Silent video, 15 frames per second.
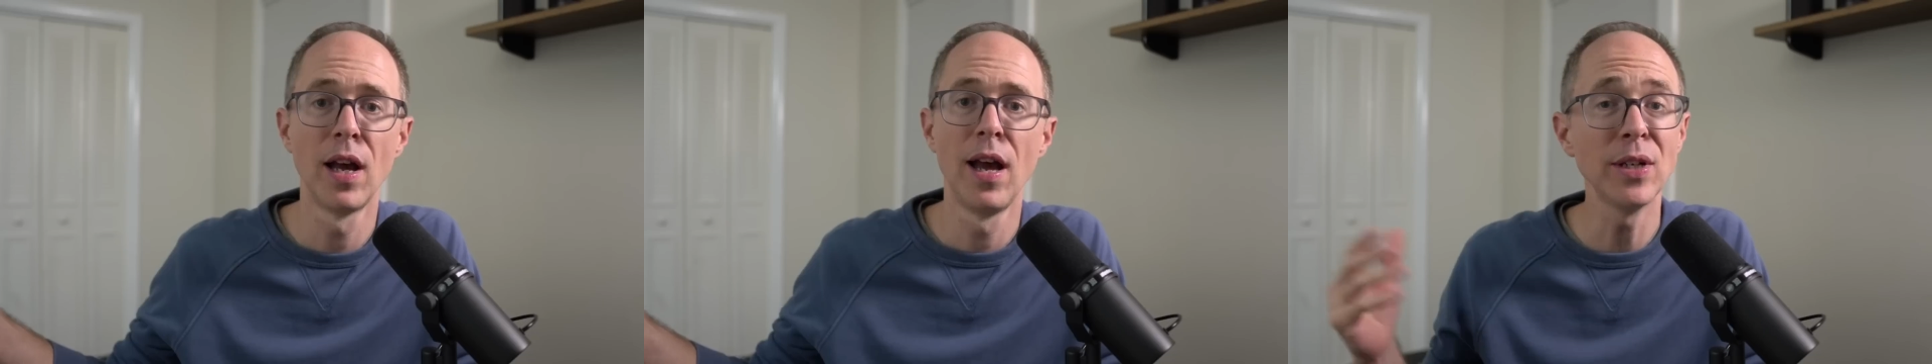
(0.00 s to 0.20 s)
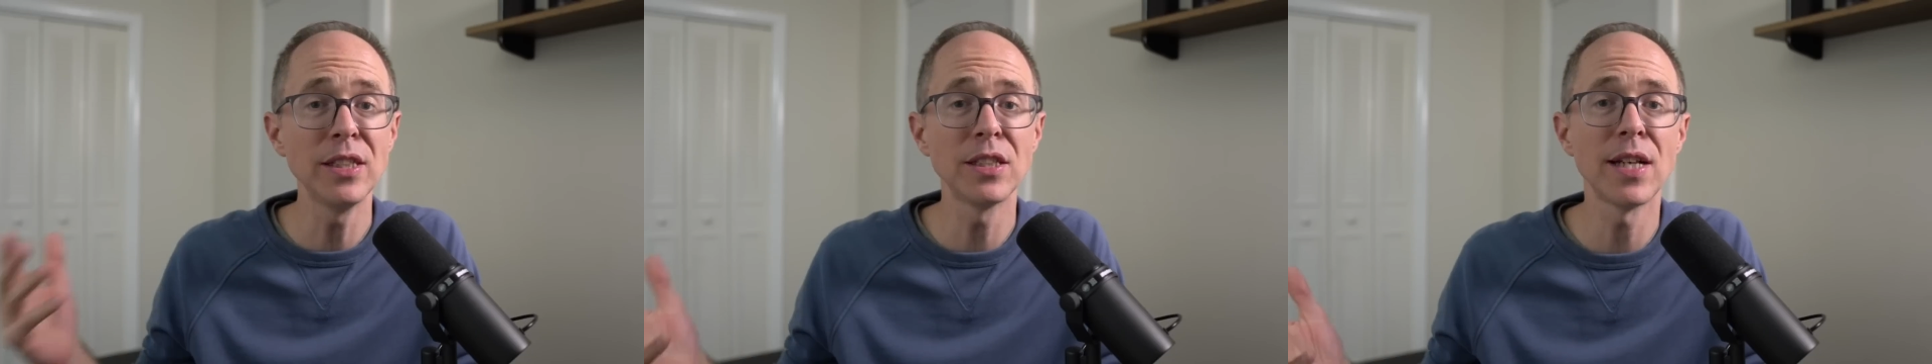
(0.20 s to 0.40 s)

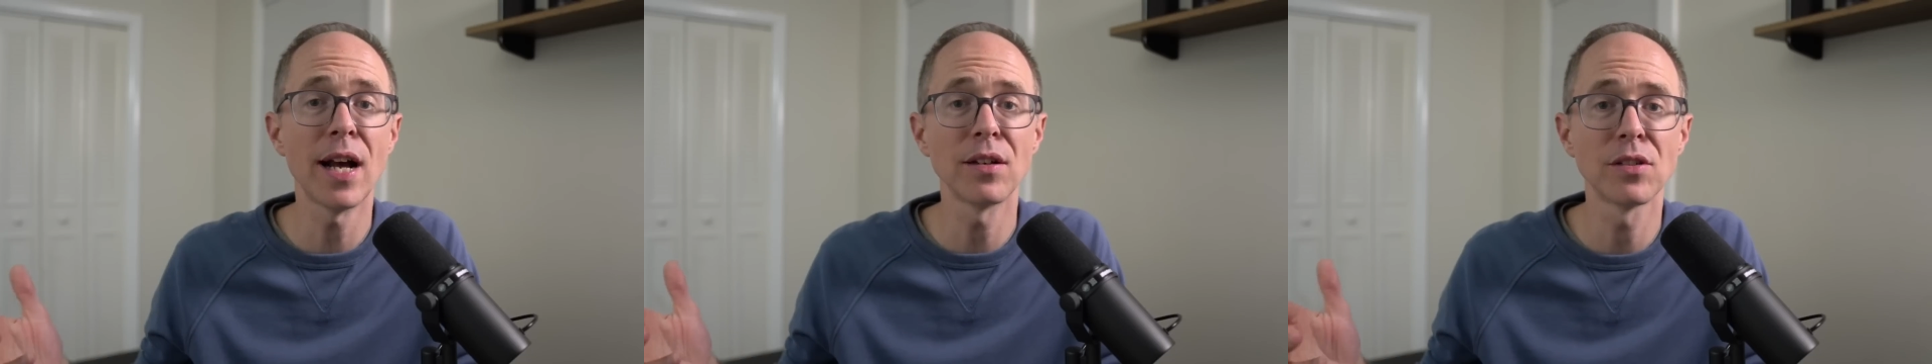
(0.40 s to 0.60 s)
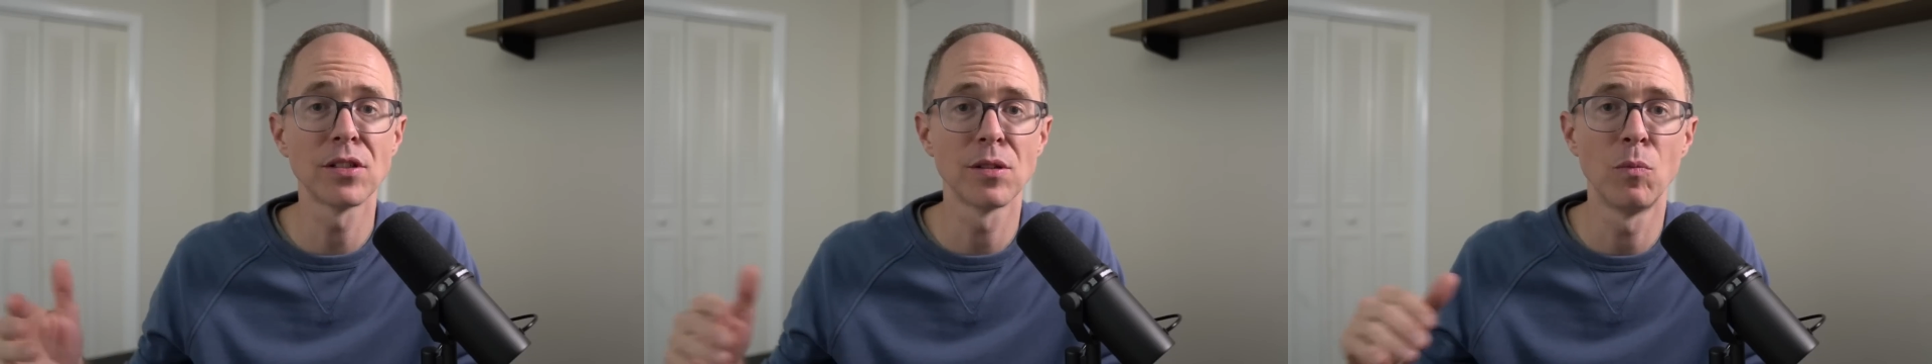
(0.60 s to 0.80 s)
I reached
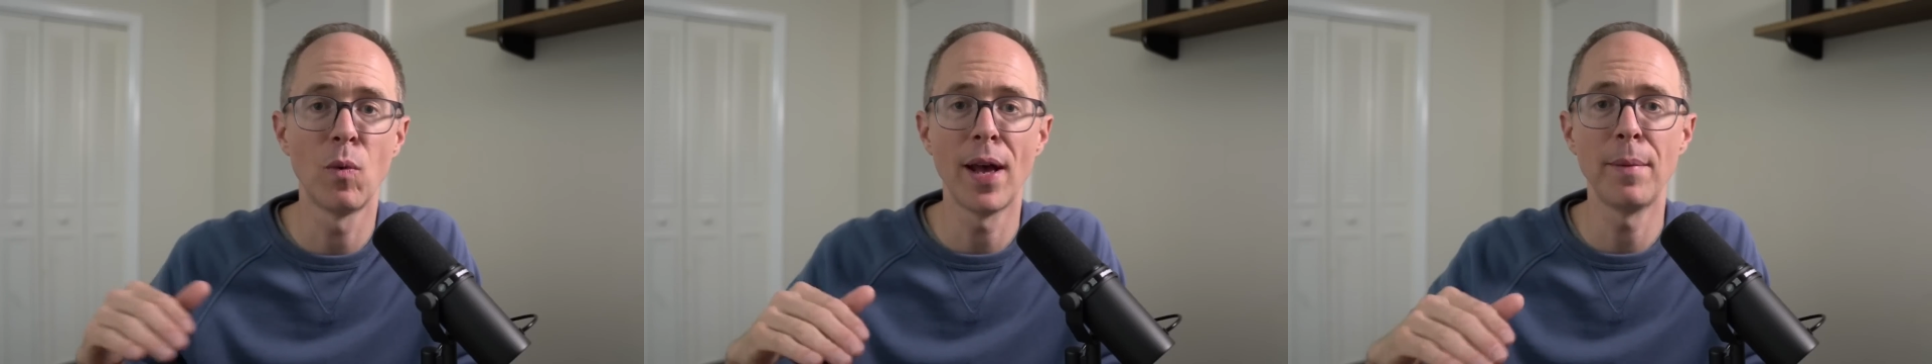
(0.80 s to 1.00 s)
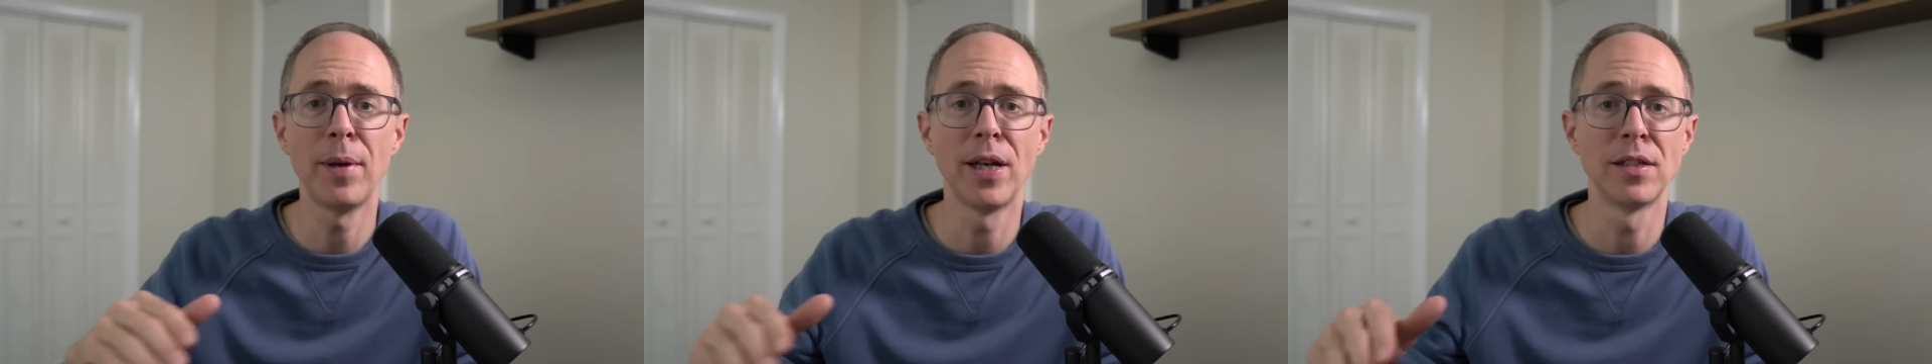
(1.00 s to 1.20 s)
out to some
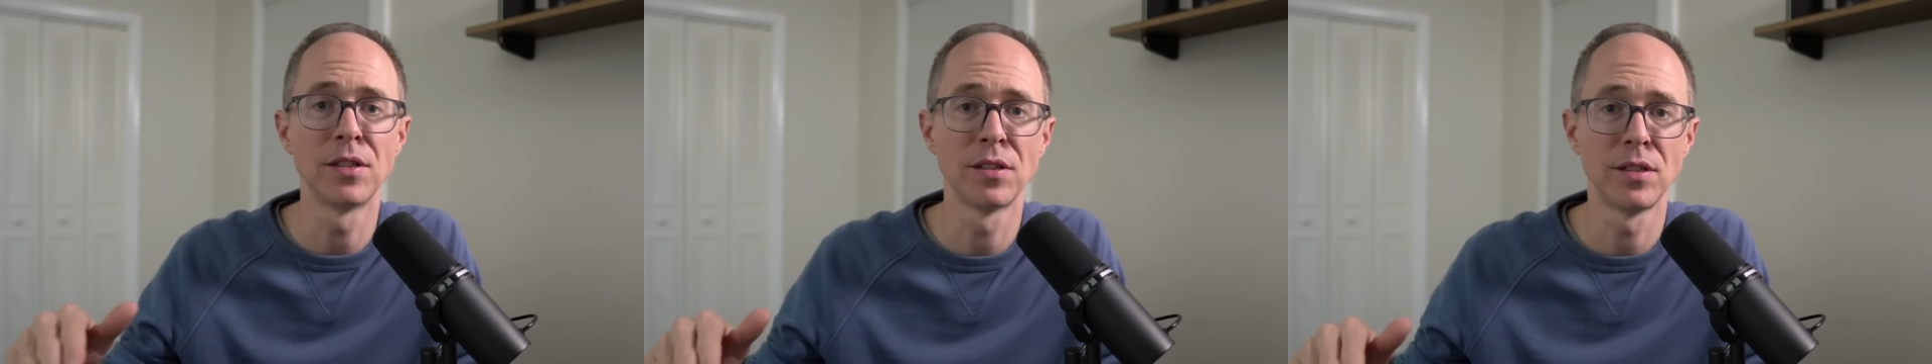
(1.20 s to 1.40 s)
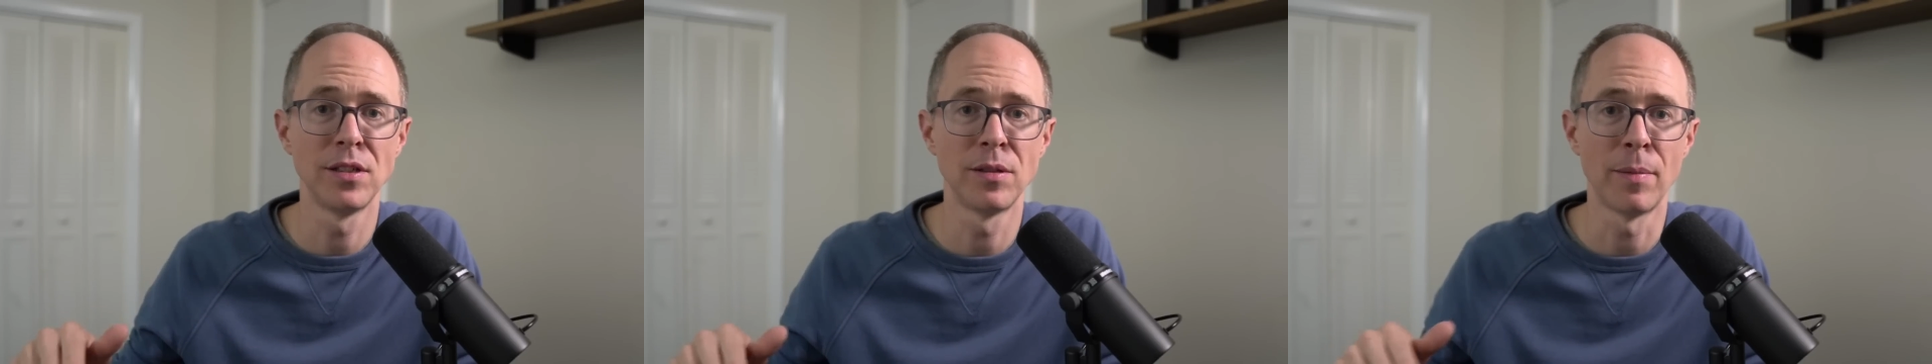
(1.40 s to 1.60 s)
web
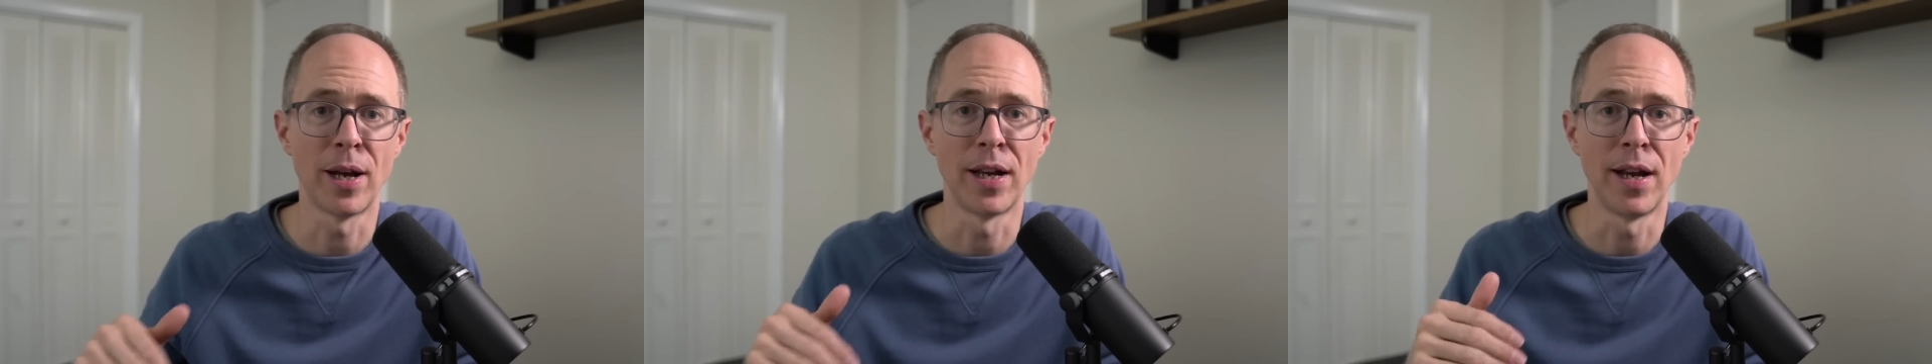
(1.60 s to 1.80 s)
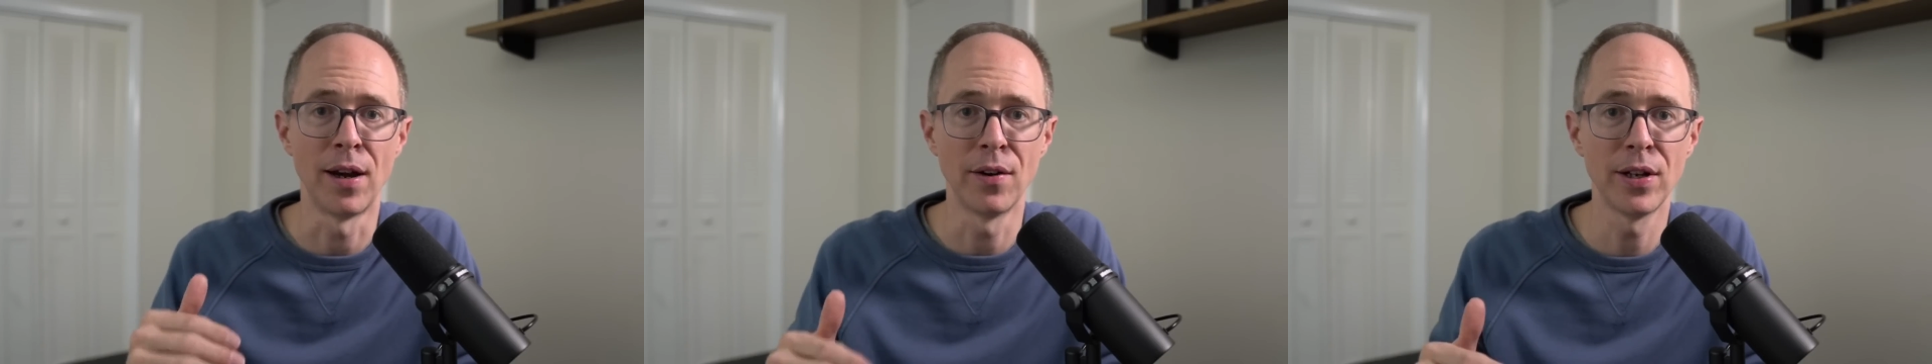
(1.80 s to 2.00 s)
agencies in
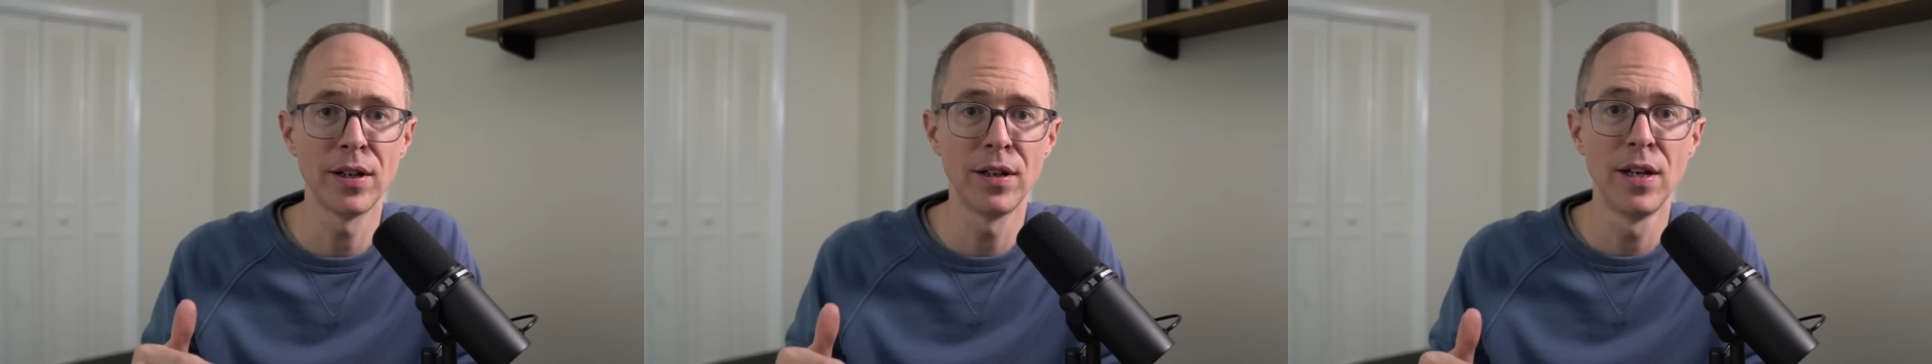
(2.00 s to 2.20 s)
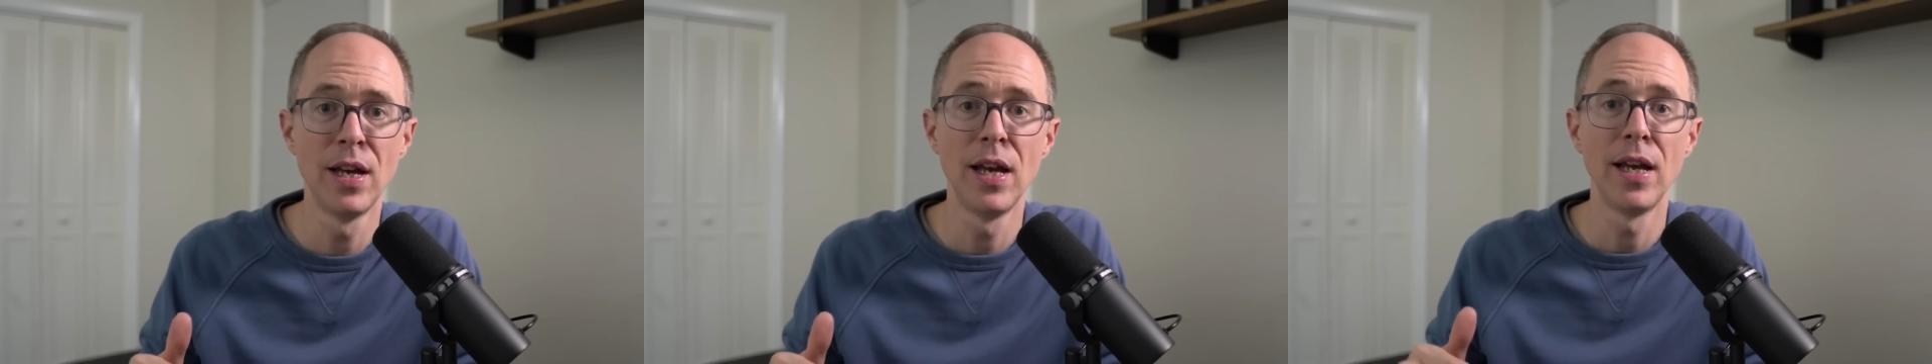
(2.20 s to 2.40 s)
my
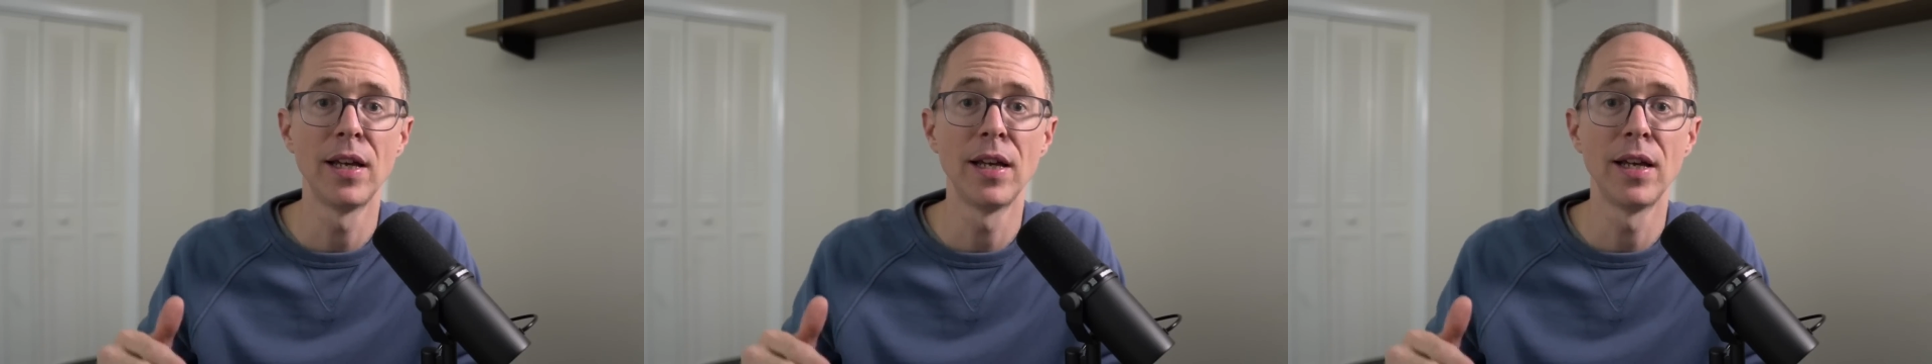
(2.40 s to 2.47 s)
area,